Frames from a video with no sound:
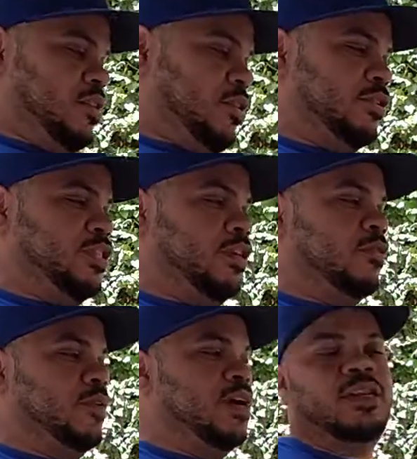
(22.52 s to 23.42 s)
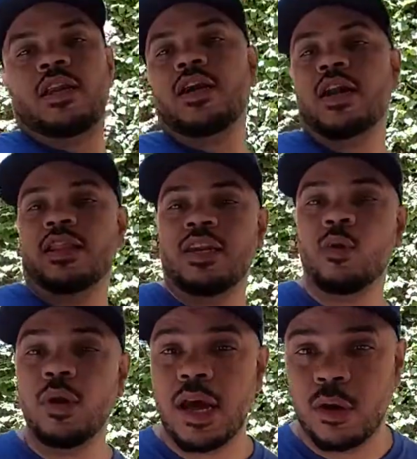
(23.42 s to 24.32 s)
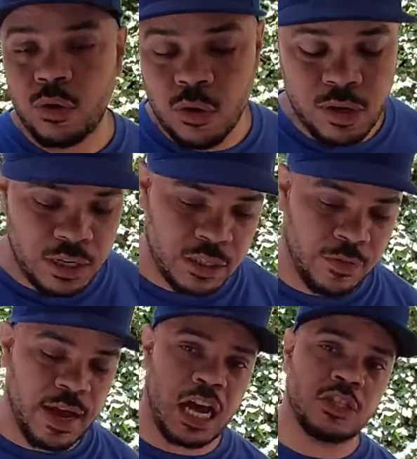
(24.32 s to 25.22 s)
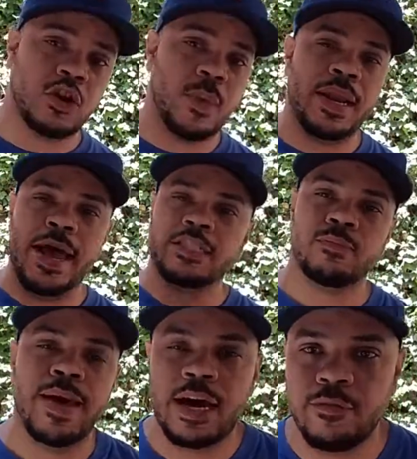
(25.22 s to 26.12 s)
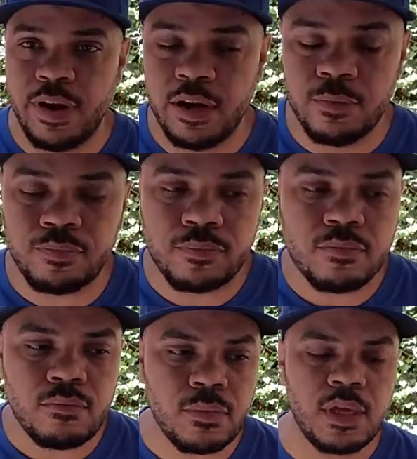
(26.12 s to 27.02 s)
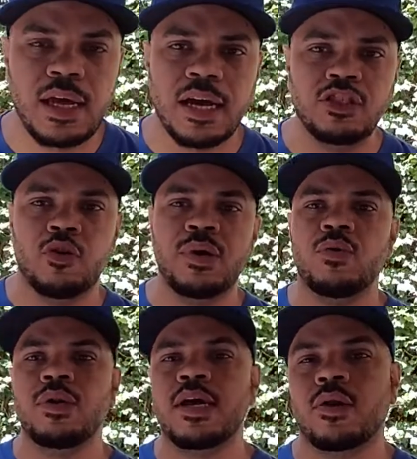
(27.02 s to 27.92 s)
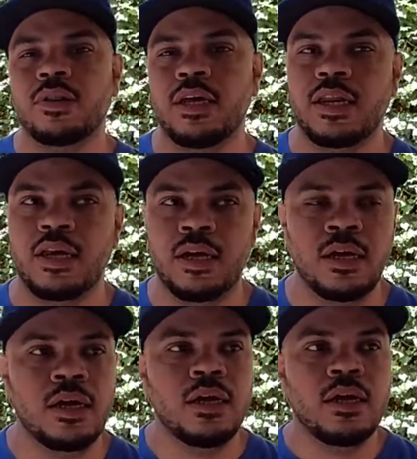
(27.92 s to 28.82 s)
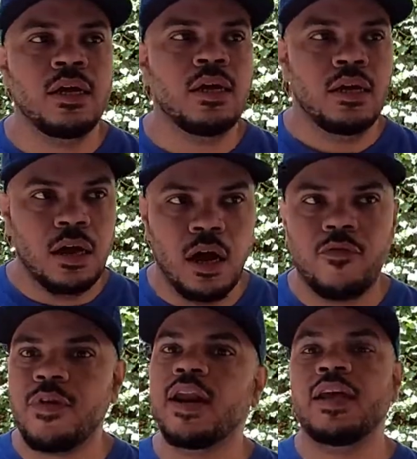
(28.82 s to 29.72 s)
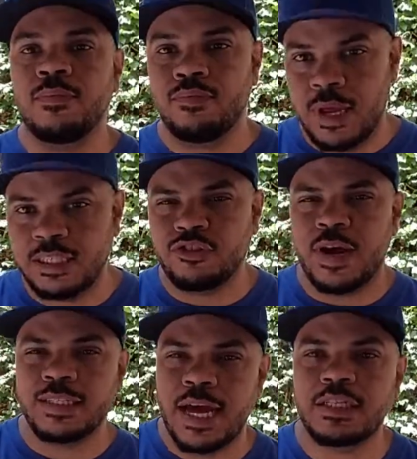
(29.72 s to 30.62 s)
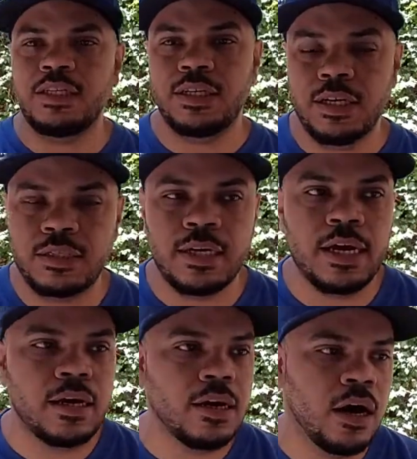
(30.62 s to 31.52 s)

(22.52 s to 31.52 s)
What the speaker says: Courtesy of none other than Juliano Torres. If you guys saw my last unbagging video, you guys know me. Juliano did a fairly pleasant transaction, you could say.